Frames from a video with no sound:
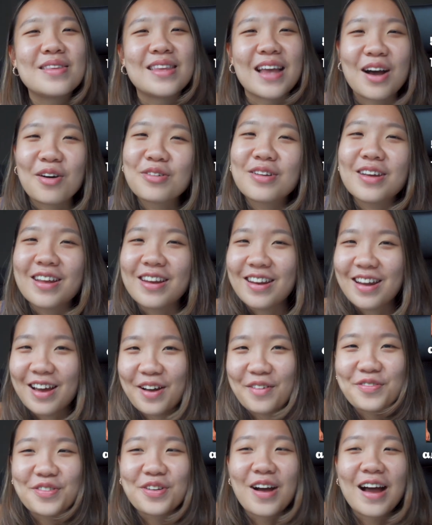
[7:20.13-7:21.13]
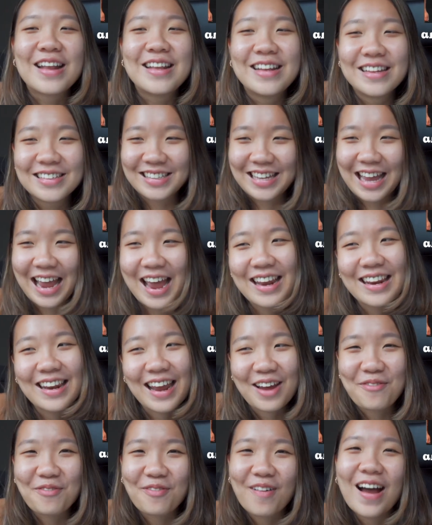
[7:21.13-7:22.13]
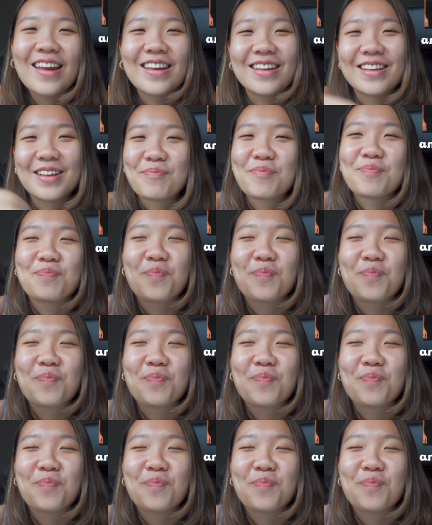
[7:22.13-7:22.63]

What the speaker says: down enough to understand like what the